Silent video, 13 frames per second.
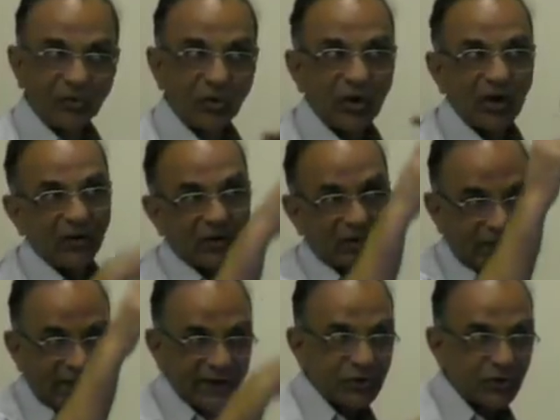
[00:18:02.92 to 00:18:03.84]
you have a
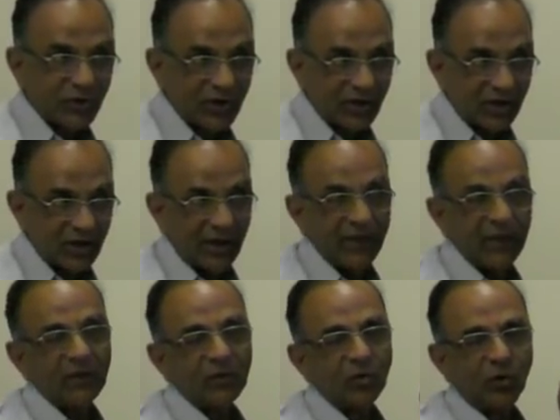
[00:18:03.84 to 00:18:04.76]
right jugular
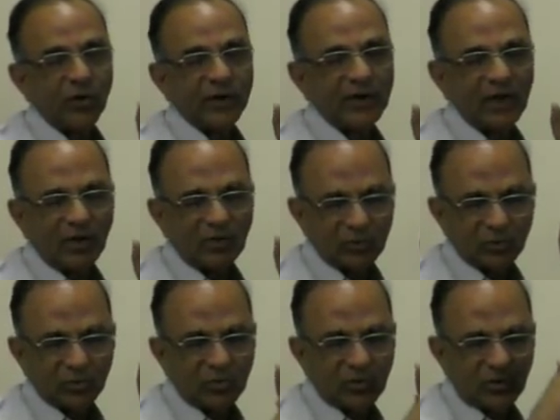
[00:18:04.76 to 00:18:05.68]
line going down
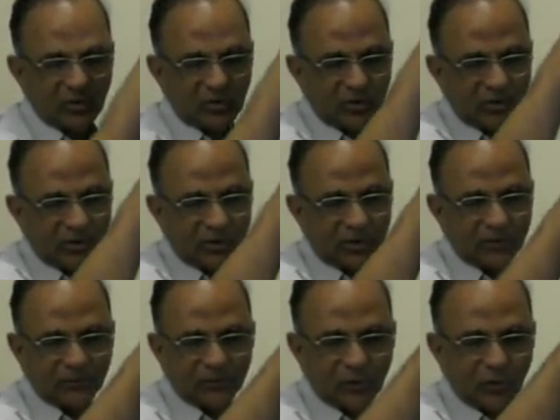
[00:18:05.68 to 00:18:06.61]
to uh,
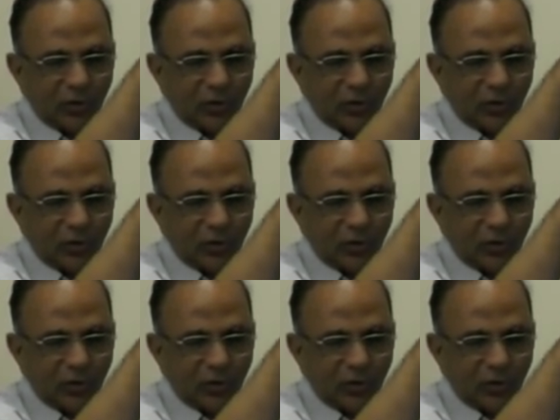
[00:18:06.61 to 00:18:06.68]
um,